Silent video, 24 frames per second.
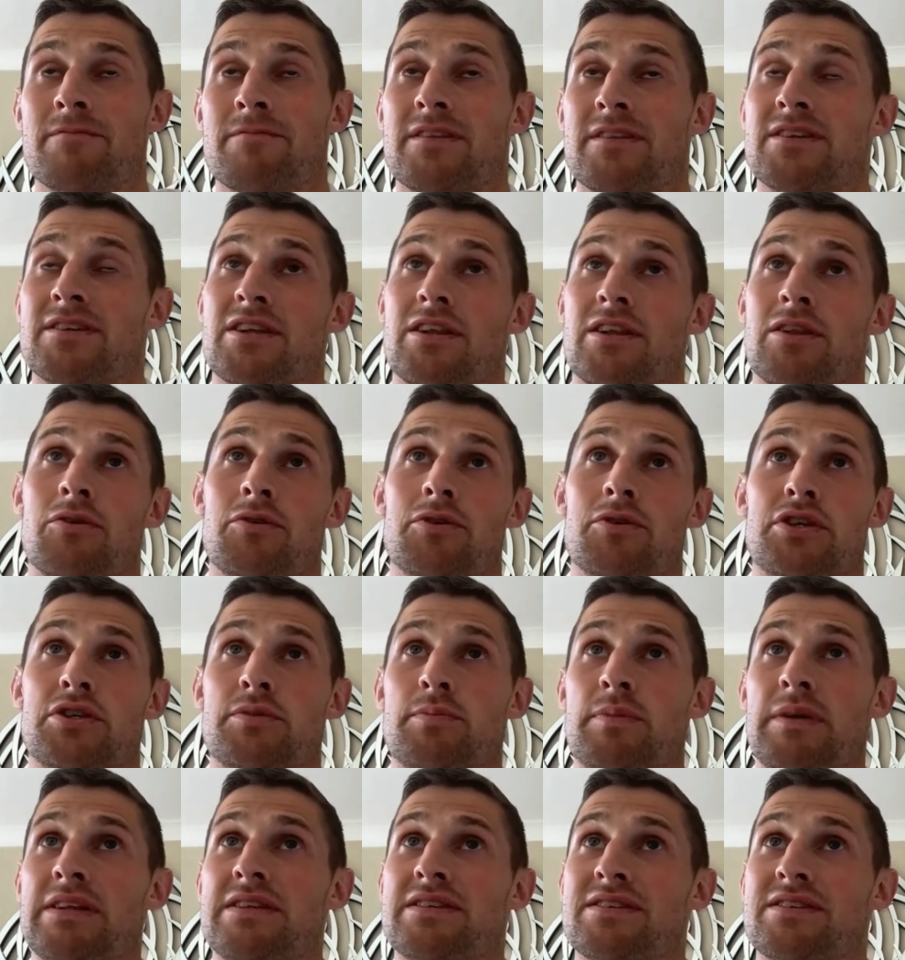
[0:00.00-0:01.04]
there's a load of
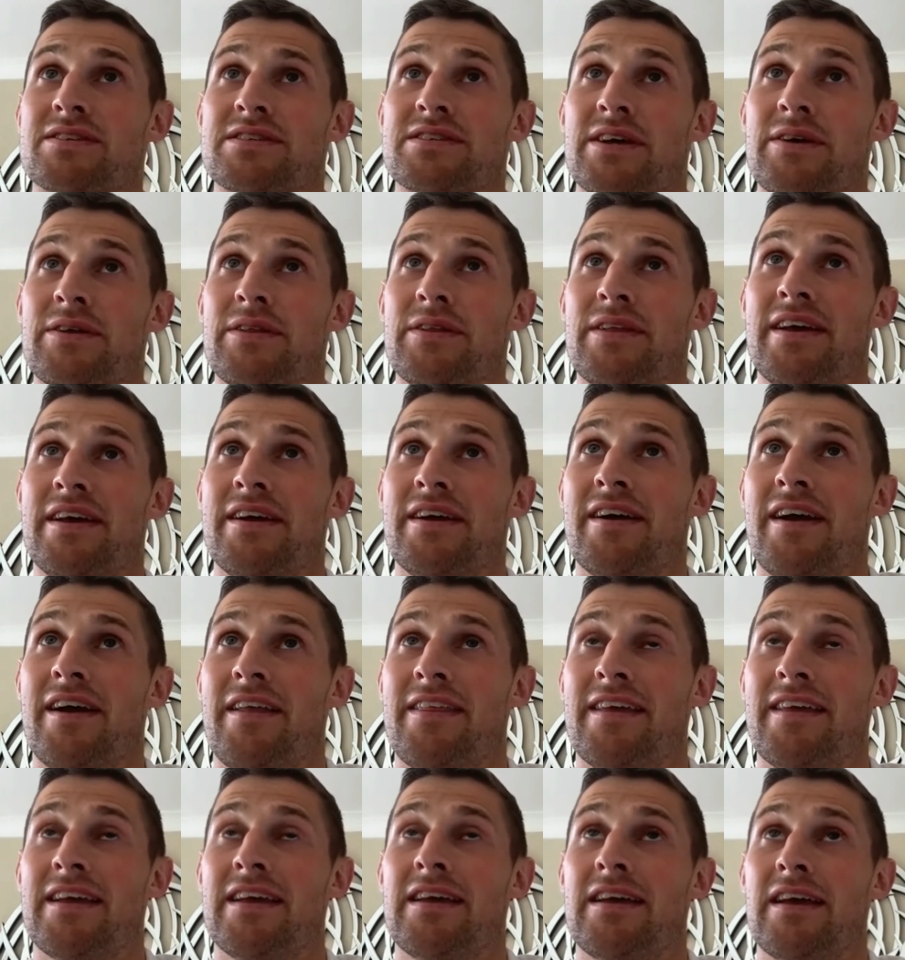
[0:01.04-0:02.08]
speedsters out there. I
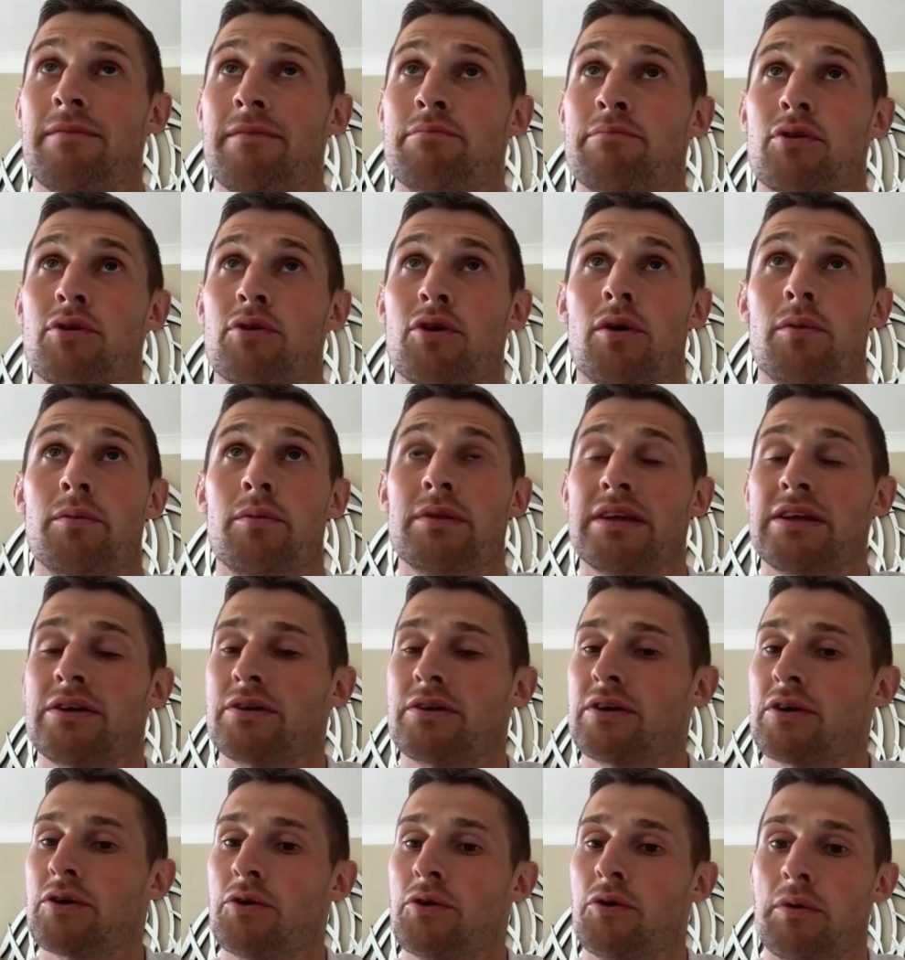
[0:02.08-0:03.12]
think I'm probably going
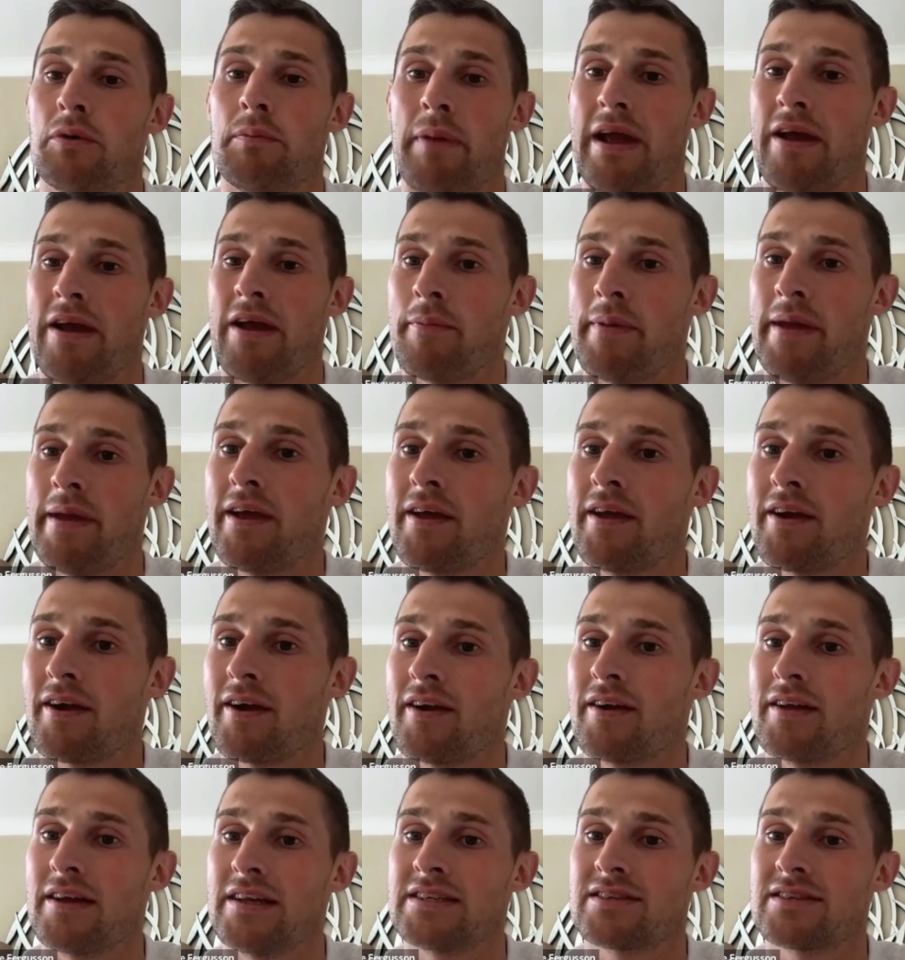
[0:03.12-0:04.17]
to go with Perry
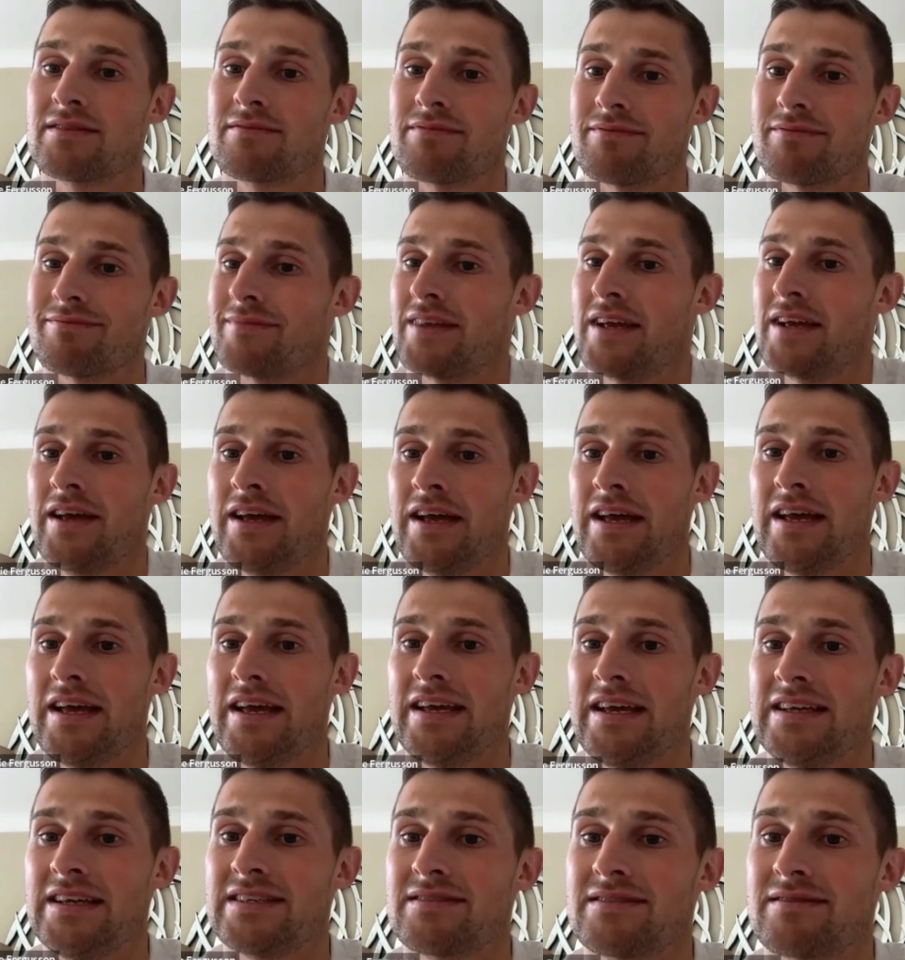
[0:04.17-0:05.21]
Baker.
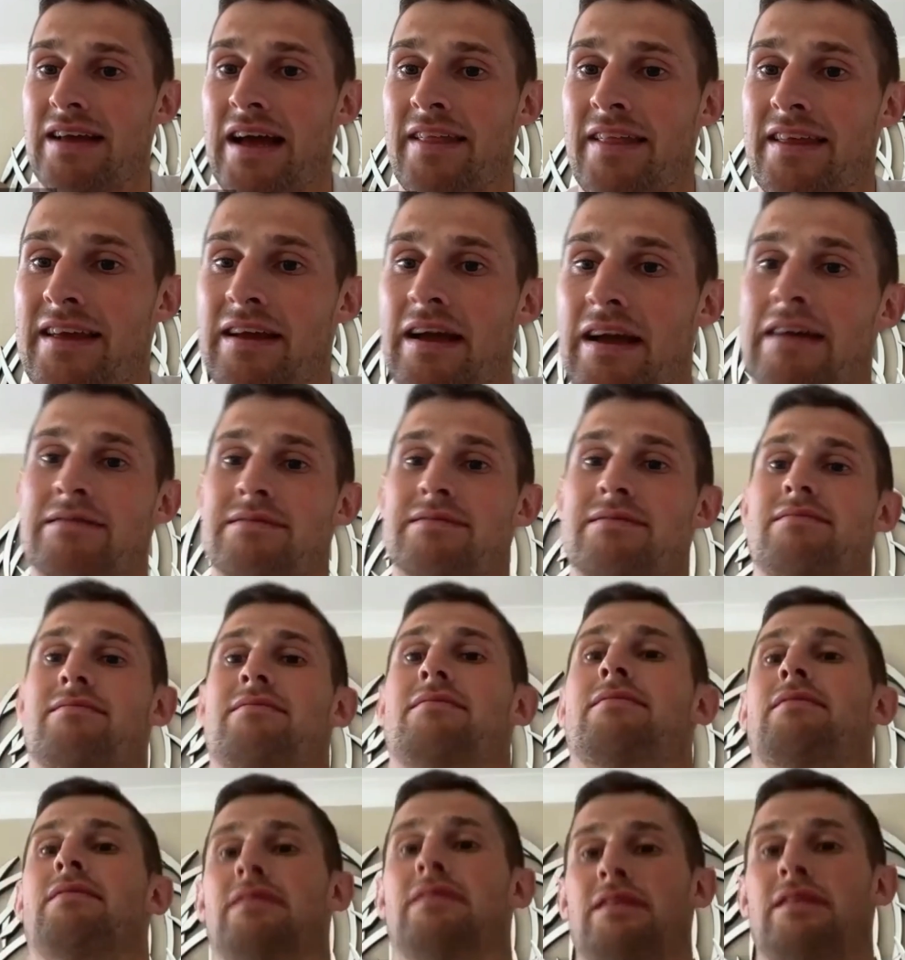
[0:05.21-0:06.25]
I think as
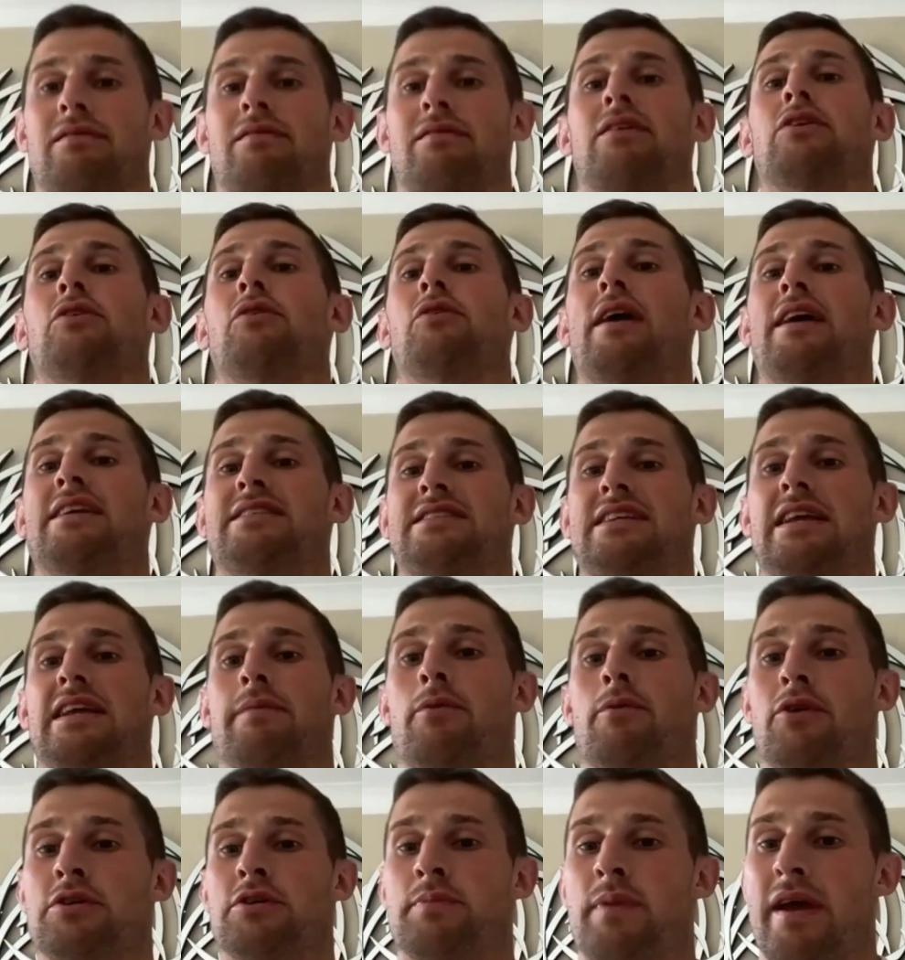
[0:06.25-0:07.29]
the USA
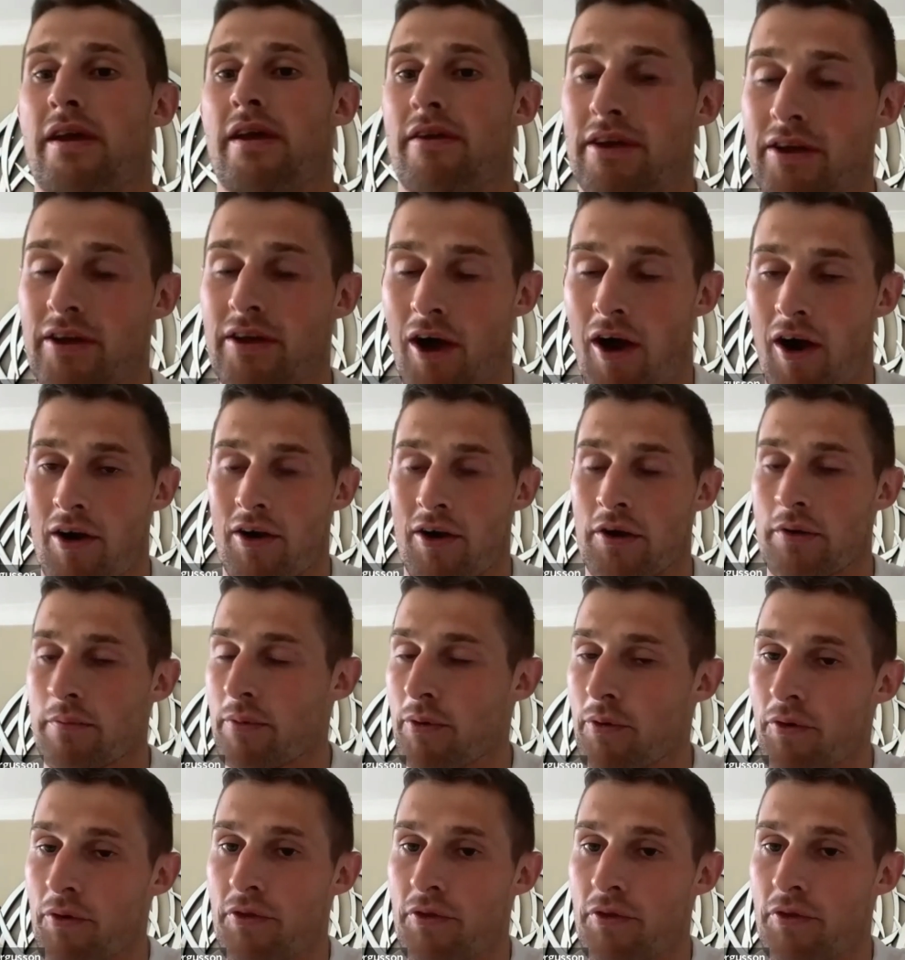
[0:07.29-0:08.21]
boys, Perry and Carlin, are